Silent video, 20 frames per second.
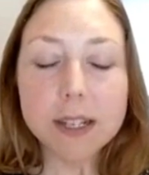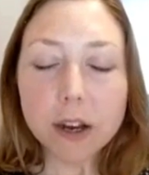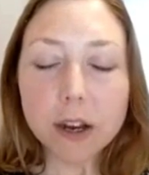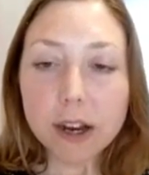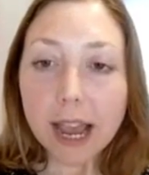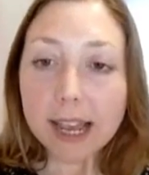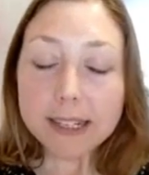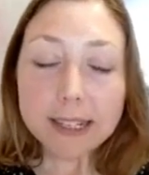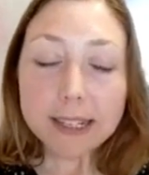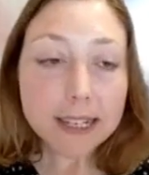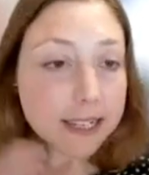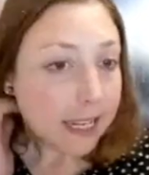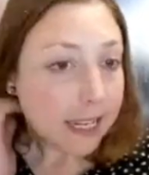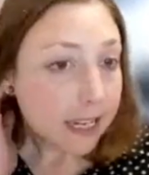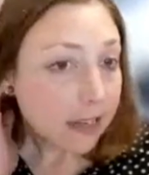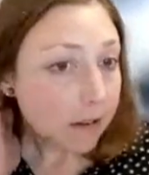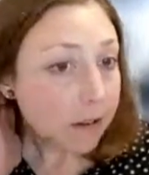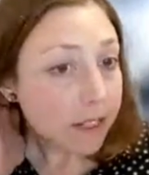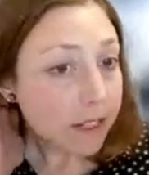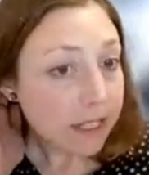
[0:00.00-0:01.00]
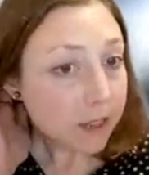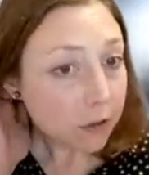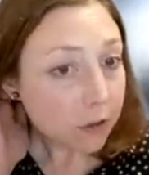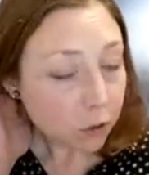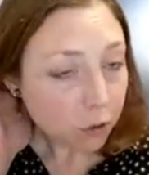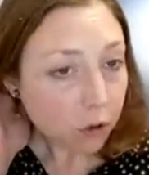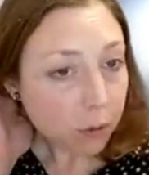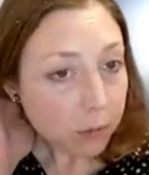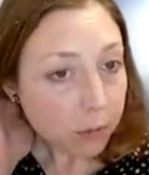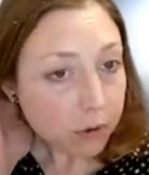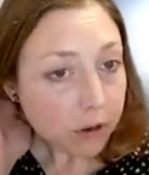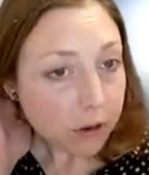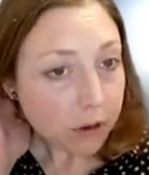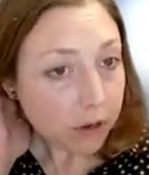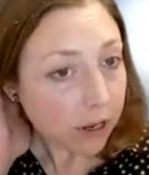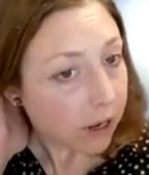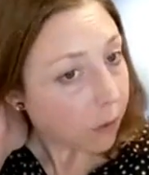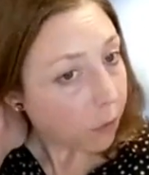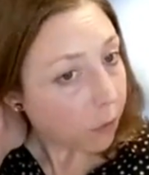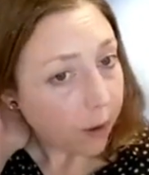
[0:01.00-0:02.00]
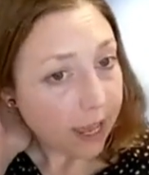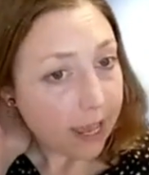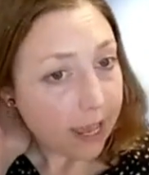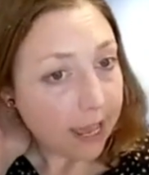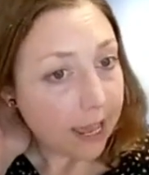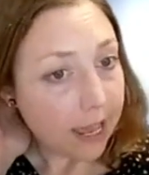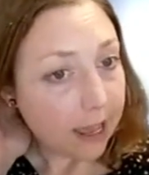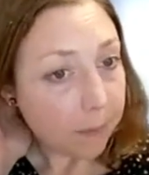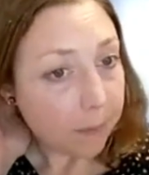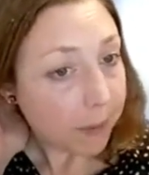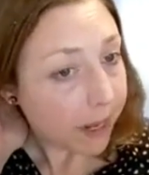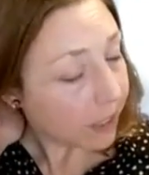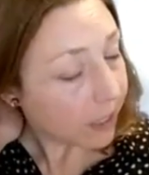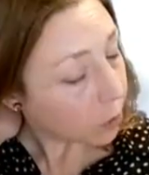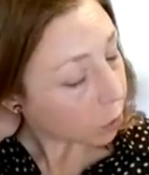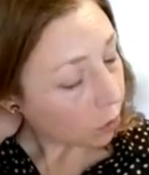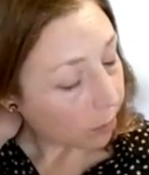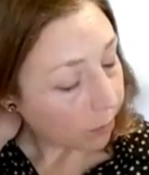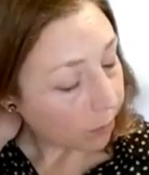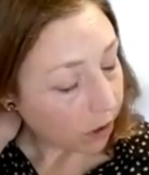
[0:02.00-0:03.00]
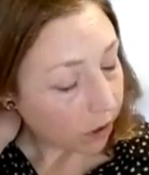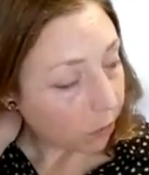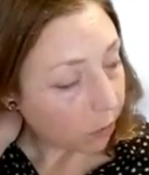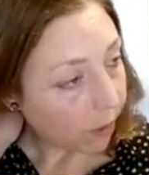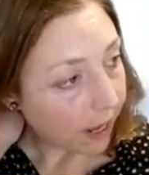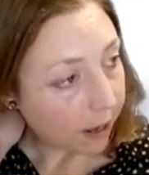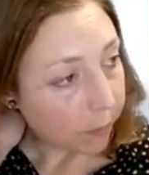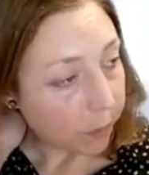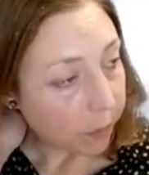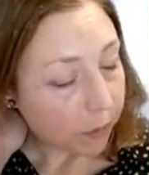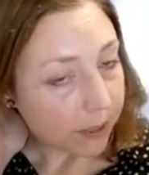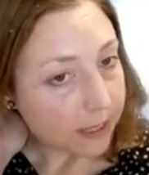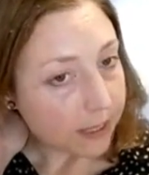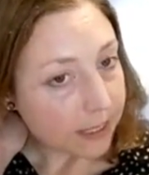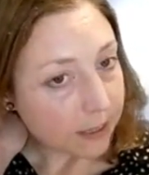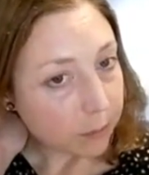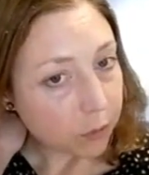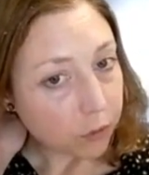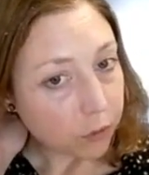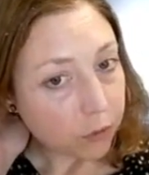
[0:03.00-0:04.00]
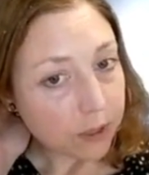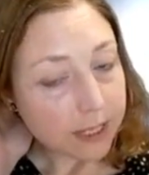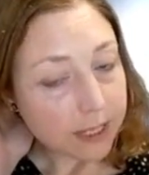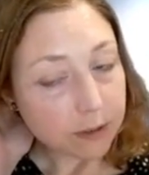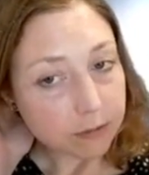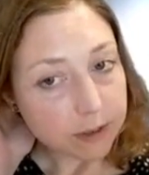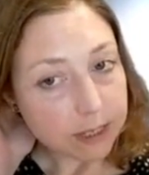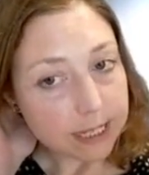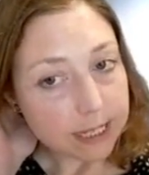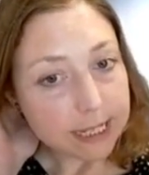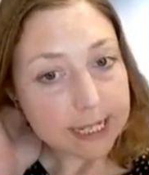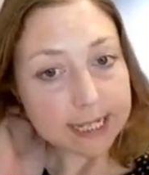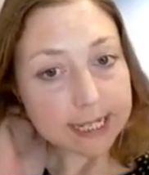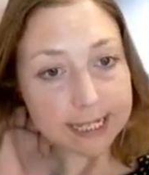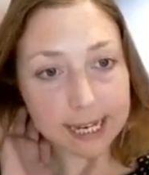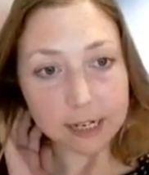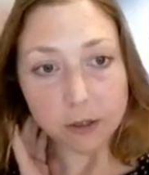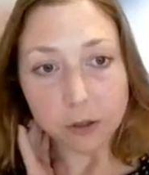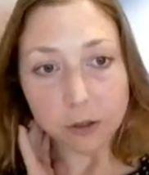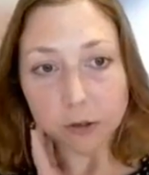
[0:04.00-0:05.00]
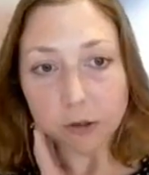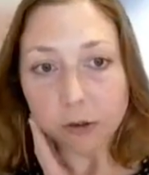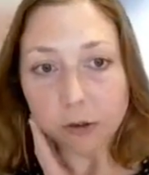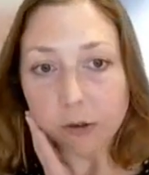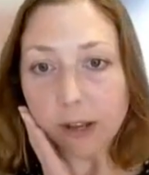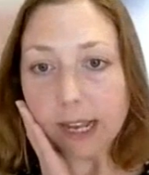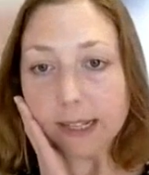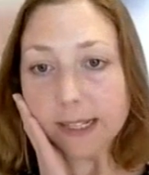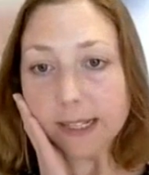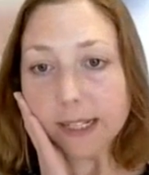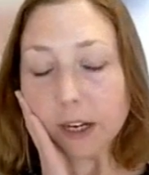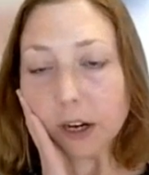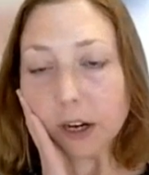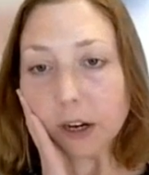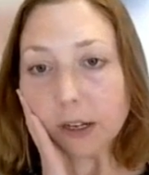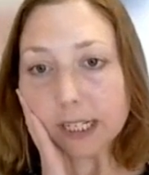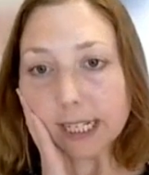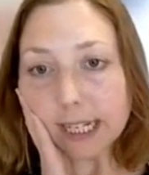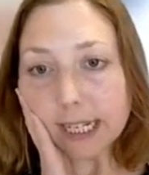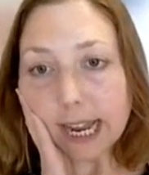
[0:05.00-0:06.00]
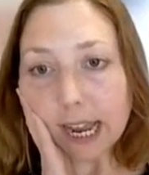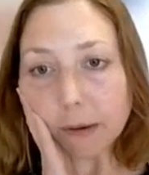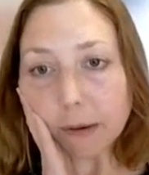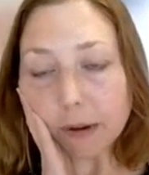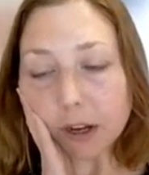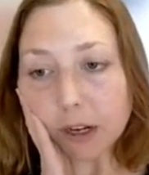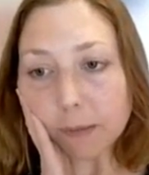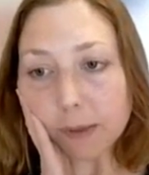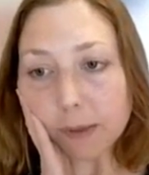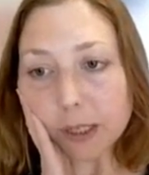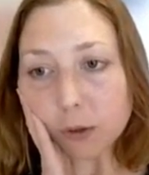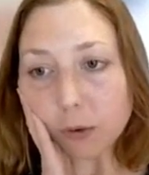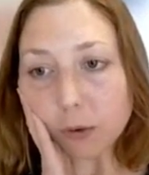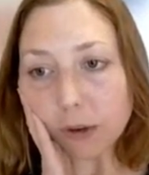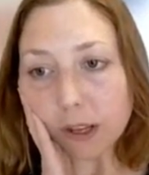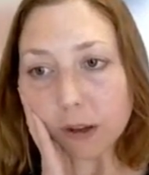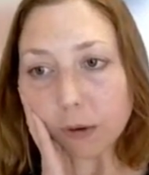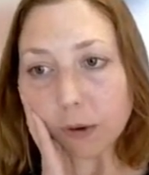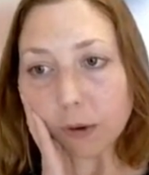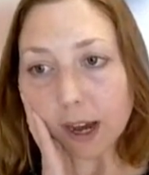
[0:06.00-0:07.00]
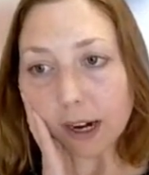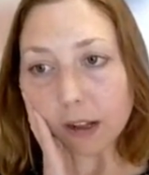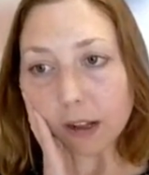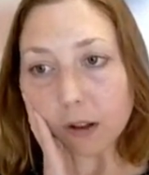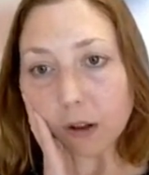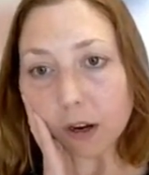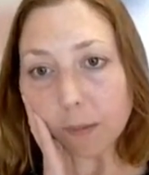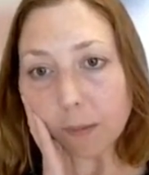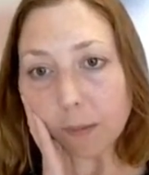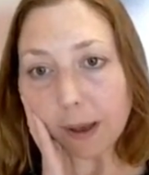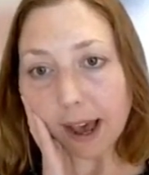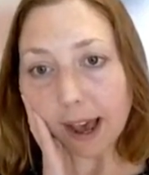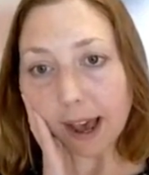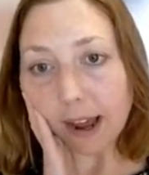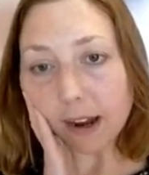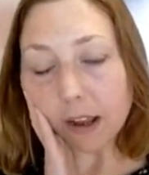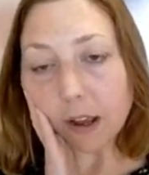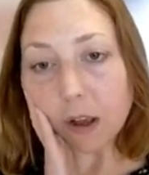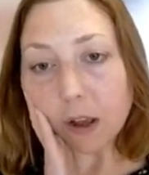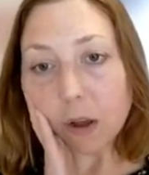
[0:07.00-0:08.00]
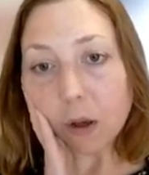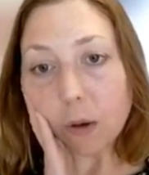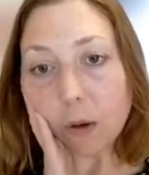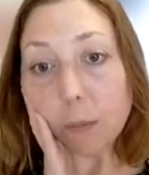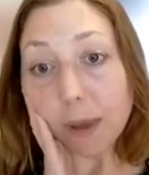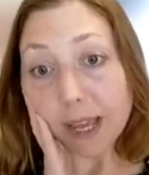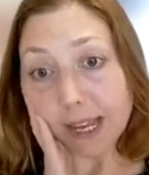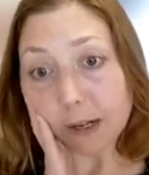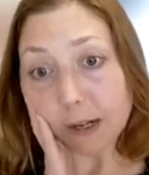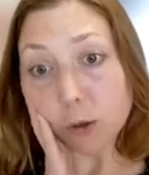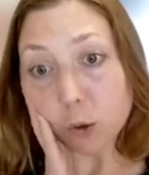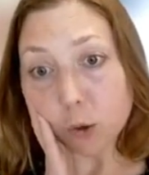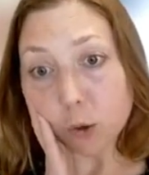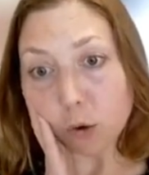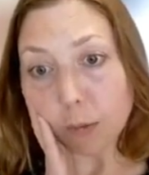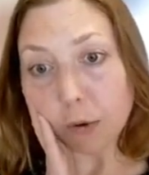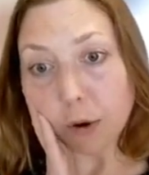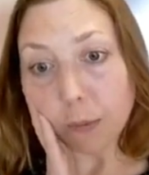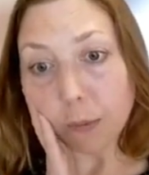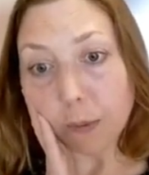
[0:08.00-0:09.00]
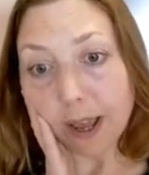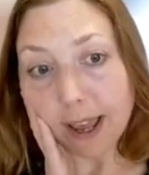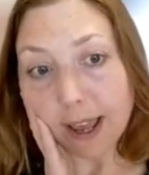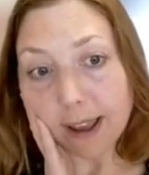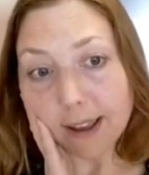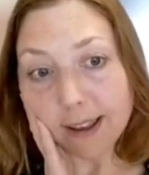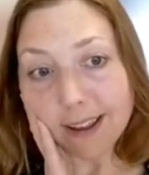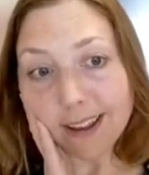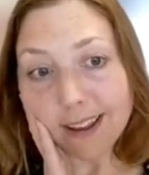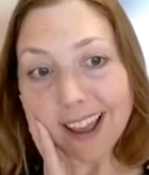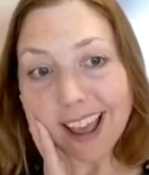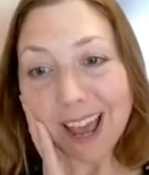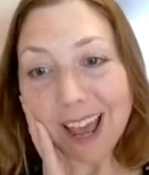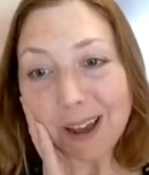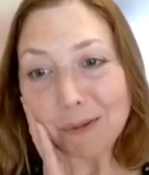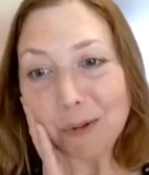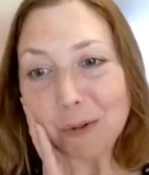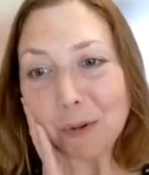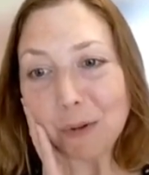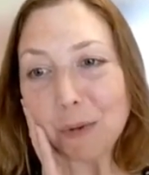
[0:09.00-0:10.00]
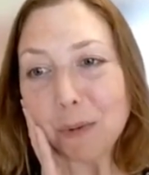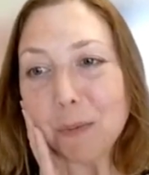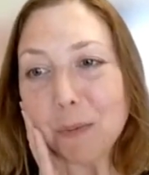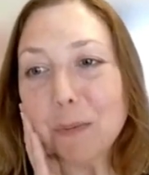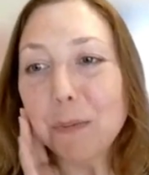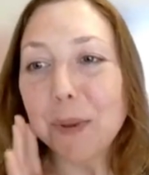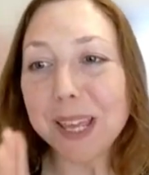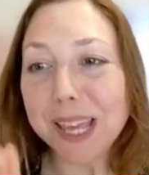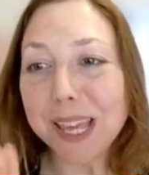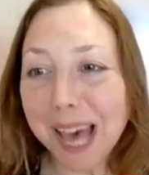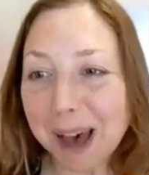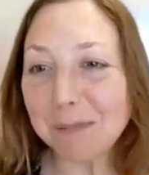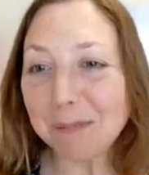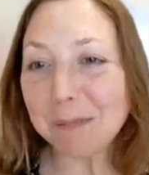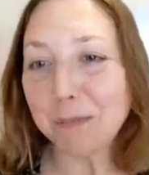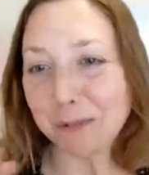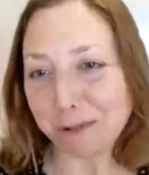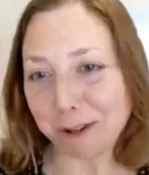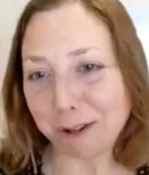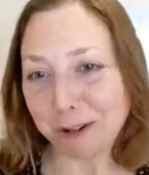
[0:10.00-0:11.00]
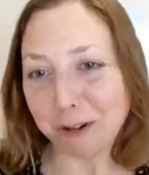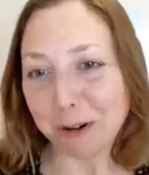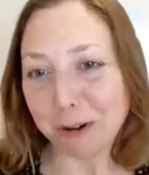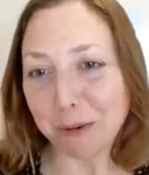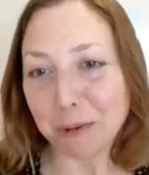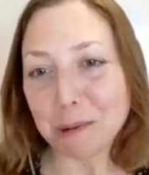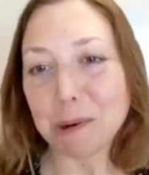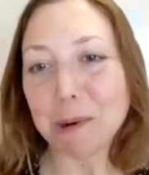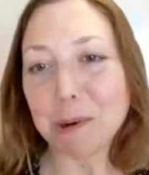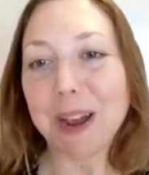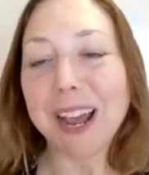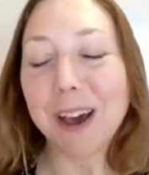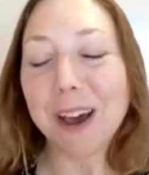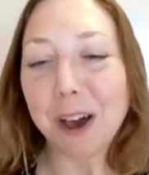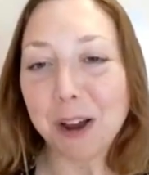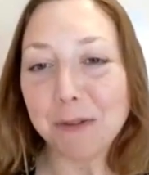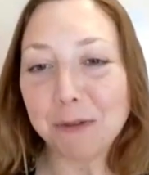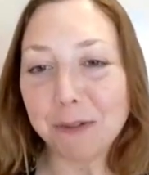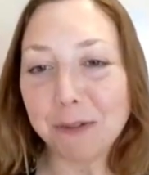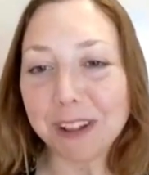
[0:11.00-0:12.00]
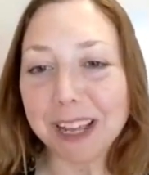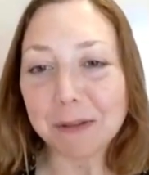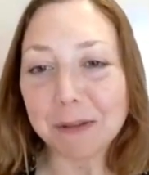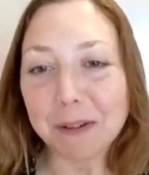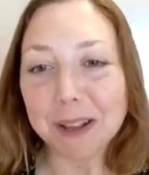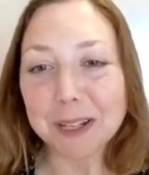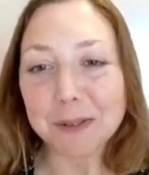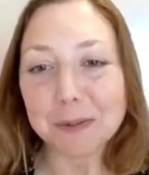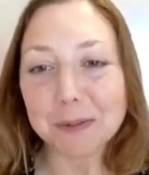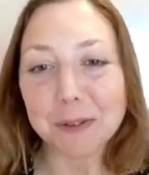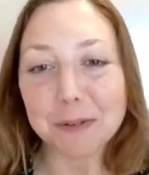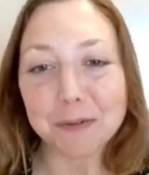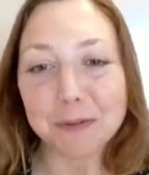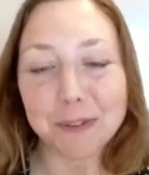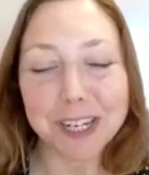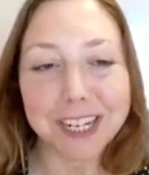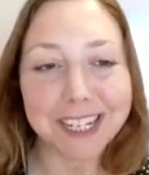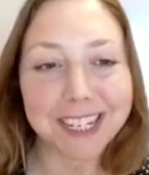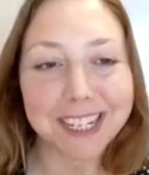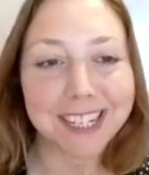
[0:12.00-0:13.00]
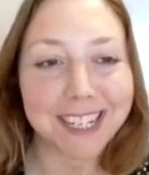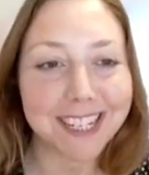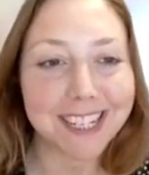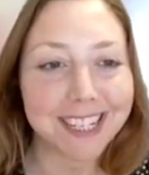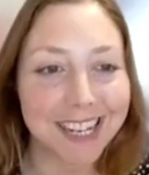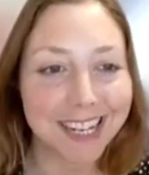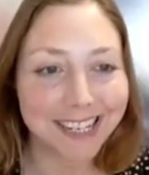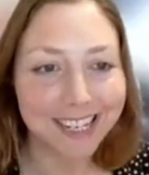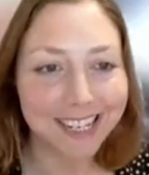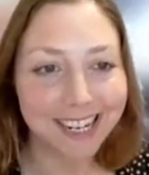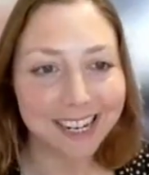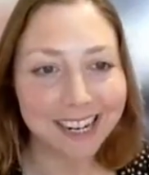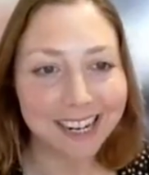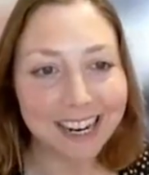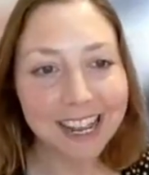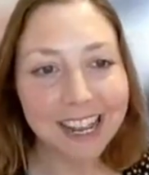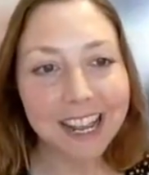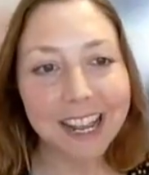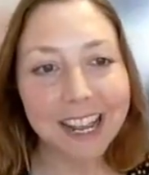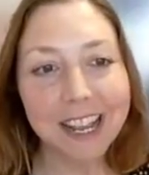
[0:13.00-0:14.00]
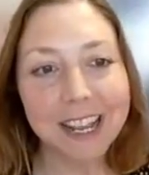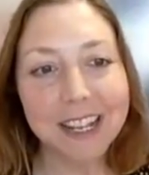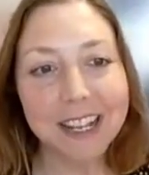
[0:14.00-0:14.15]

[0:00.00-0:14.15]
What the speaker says: So as I said, this be trauma aware principle is really central. And so today we're going to be talking quite a lot about being trauma aware, and we'll become more trauma aware, hopefully, once we've finished this session.